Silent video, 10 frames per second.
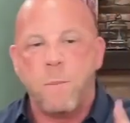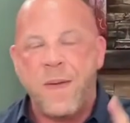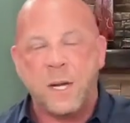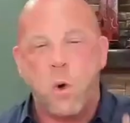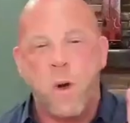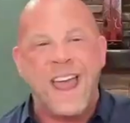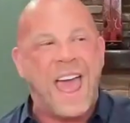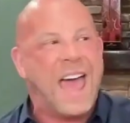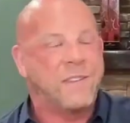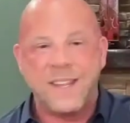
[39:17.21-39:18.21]
Bitcoin
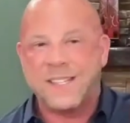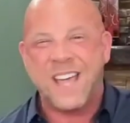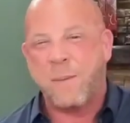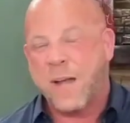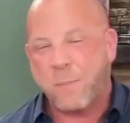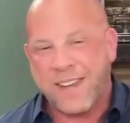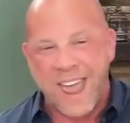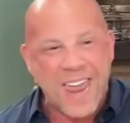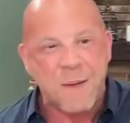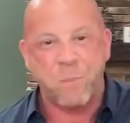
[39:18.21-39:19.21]
halving that's coming up in
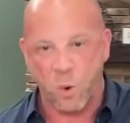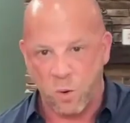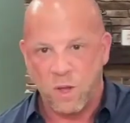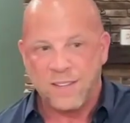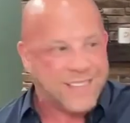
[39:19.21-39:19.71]
April.